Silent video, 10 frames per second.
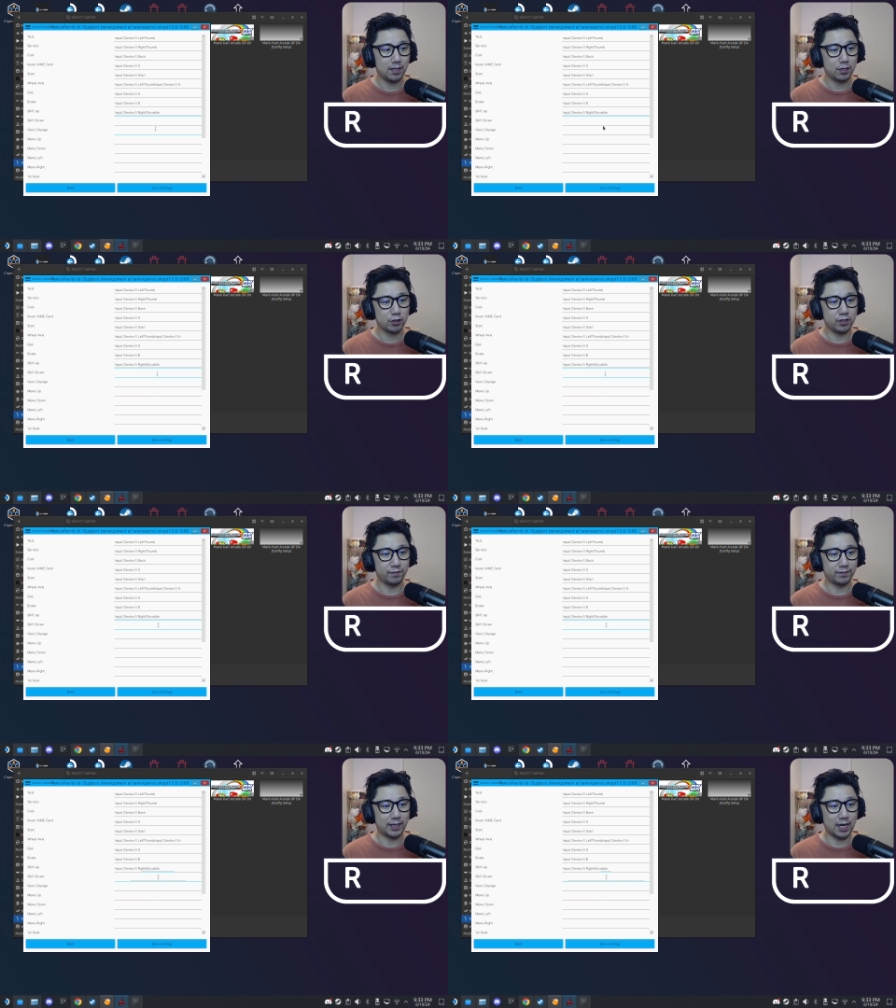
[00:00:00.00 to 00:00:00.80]

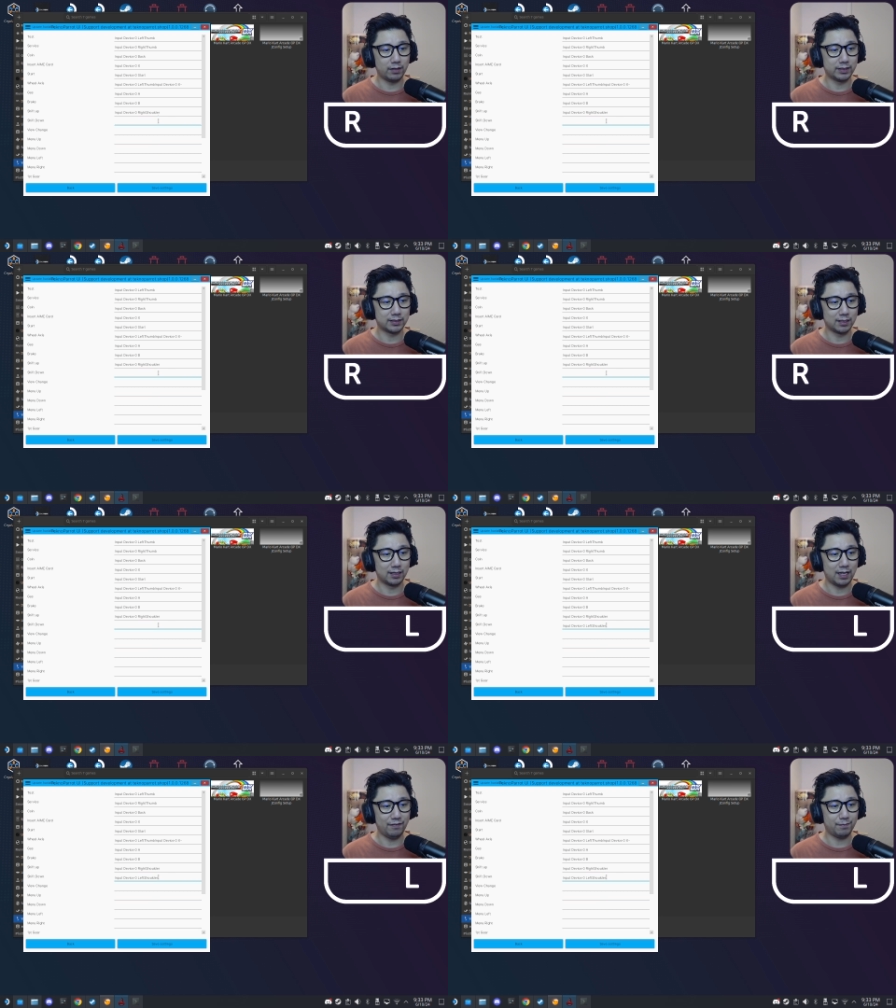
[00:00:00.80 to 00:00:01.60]
Shift down is the
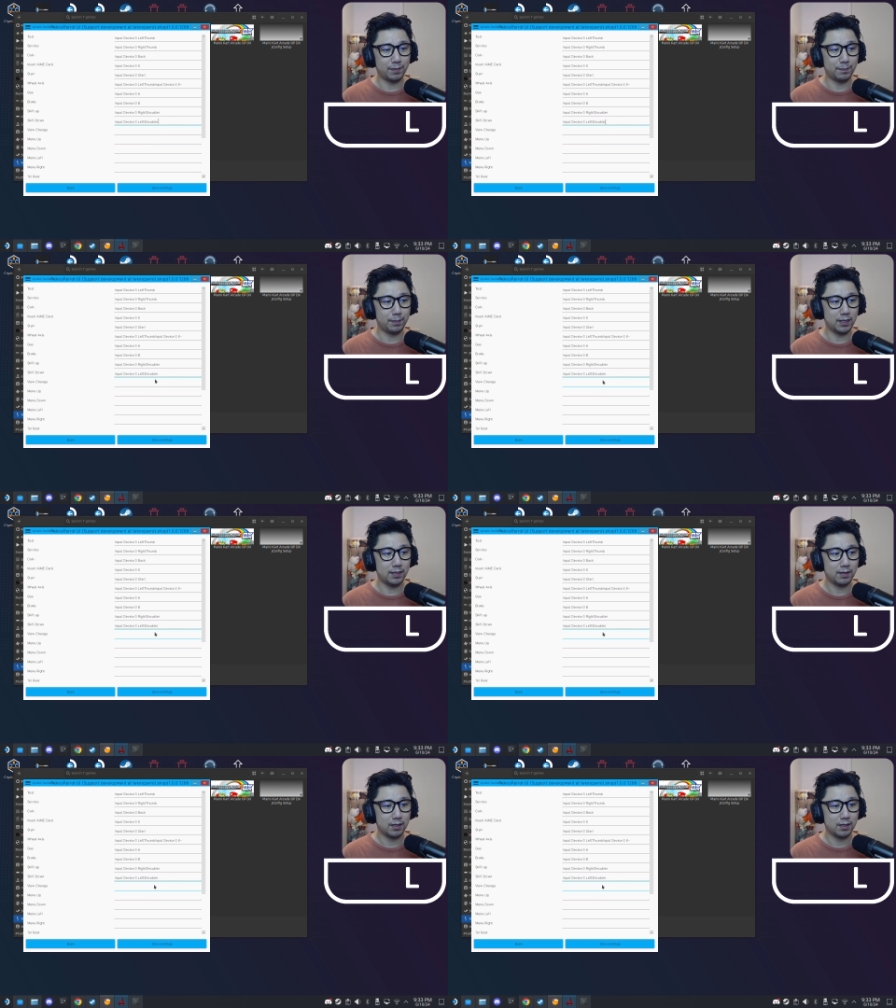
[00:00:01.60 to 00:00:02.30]
left bumper.